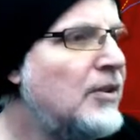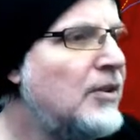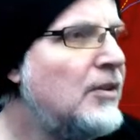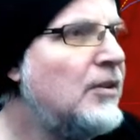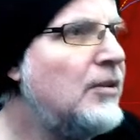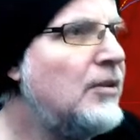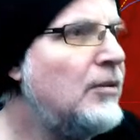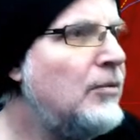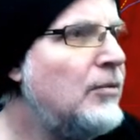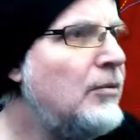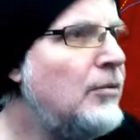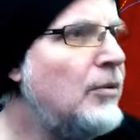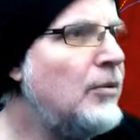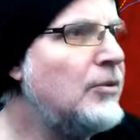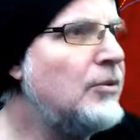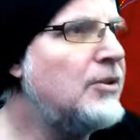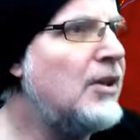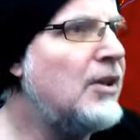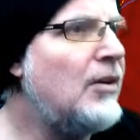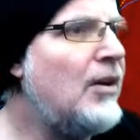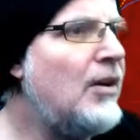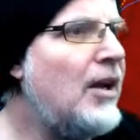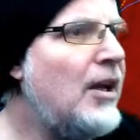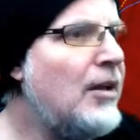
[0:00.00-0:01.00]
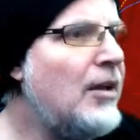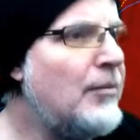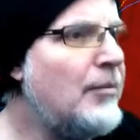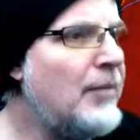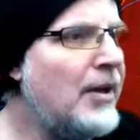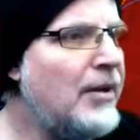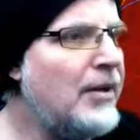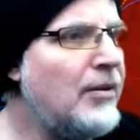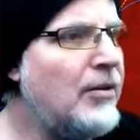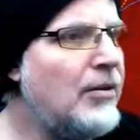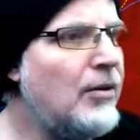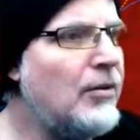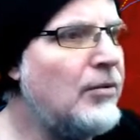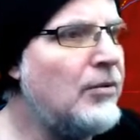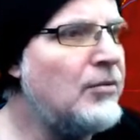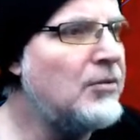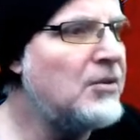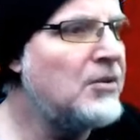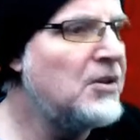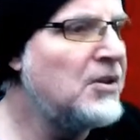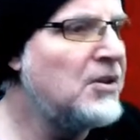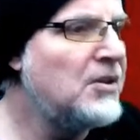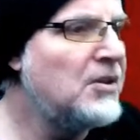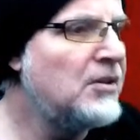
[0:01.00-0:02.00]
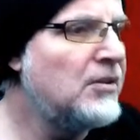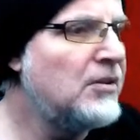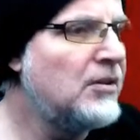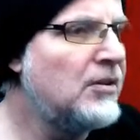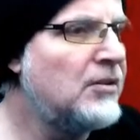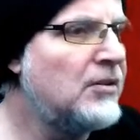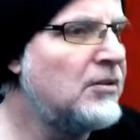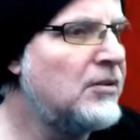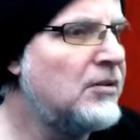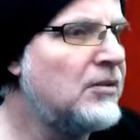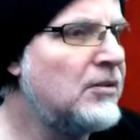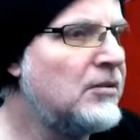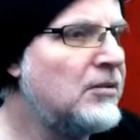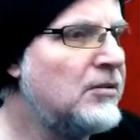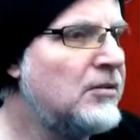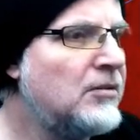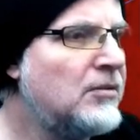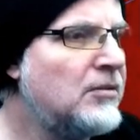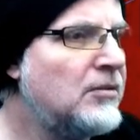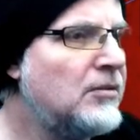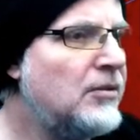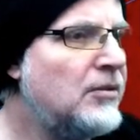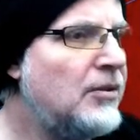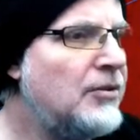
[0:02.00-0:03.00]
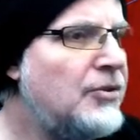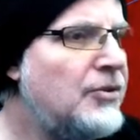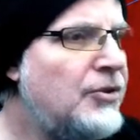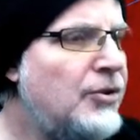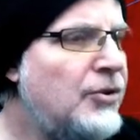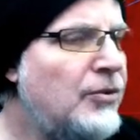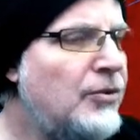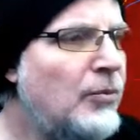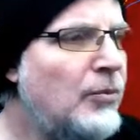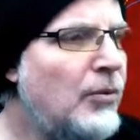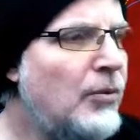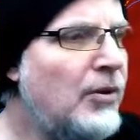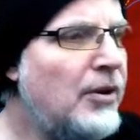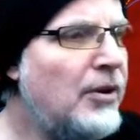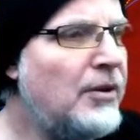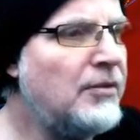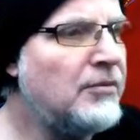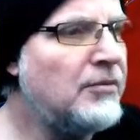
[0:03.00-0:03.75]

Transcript: Who knows how high it might go. There's 2-to-1.